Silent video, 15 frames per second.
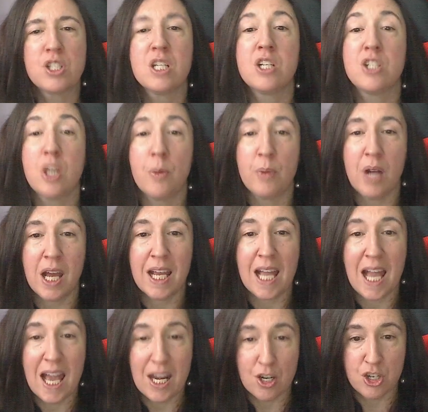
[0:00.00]
to Gemini
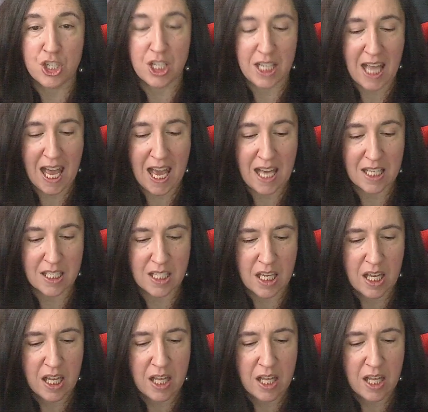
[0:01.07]
energy as